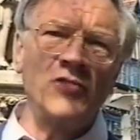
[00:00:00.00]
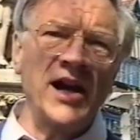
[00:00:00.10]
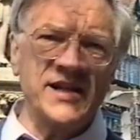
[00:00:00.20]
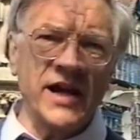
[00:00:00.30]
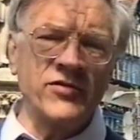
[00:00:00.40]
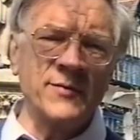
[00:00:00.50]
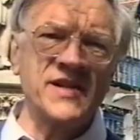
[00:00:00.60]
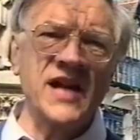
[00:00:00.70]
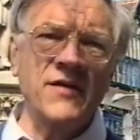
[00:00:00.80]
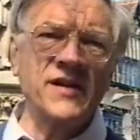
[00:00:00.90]
right down from the
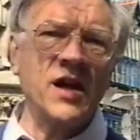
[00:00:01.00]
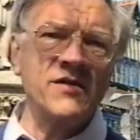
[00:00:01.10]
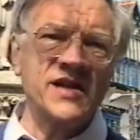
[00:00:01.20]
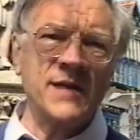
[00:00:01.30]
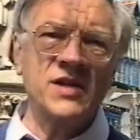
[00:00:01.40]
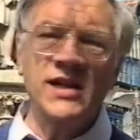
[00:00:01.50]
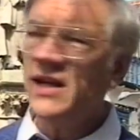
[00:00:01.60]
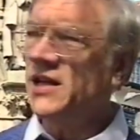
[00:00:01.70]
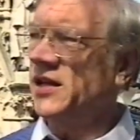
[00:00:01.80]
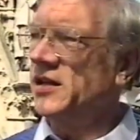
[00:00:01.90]
south coast up to
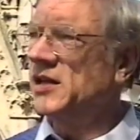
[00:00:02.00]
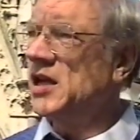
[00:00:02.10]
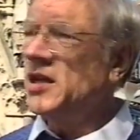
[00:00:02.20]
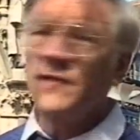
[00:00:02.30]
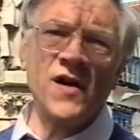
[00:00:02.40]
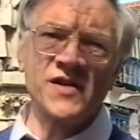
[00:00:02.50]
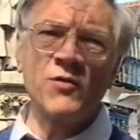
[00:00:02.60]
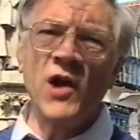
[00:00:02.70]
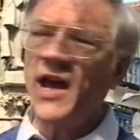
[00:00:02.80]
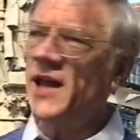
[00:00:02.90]
Lincoln, the Fosse
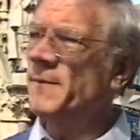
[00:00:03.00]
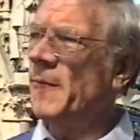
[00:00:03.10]
Way.